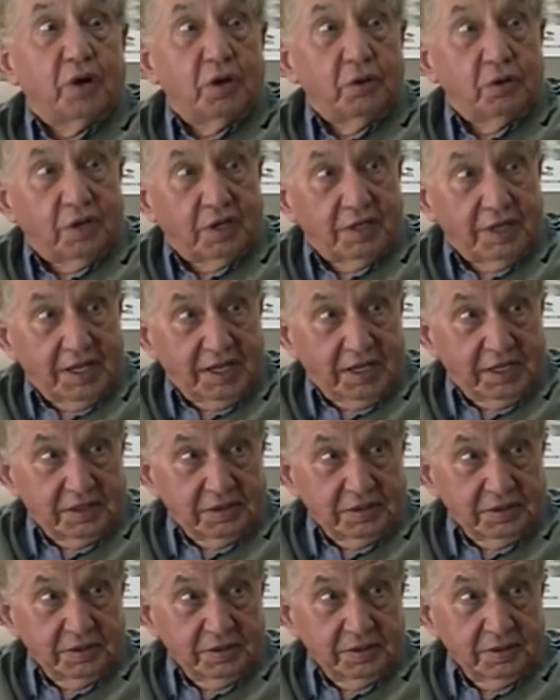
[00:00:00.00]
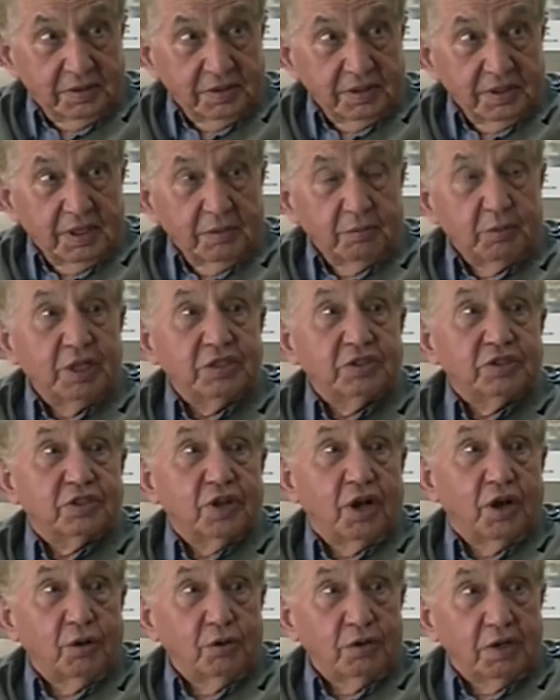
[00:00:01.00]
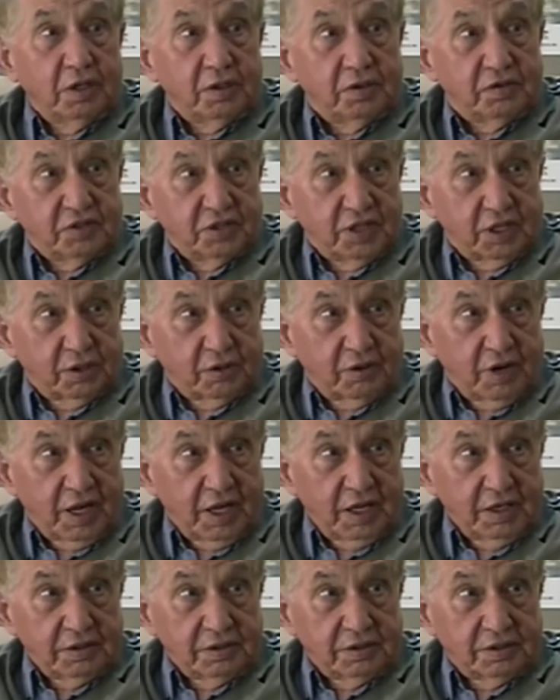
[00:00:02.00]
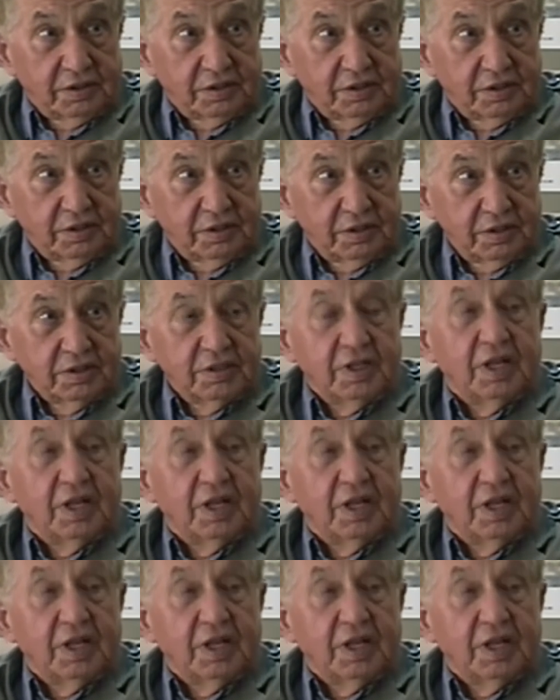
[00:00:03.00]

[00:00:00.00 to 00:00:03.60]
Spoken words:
They'd broken in, pinched a whole load of cigarettes.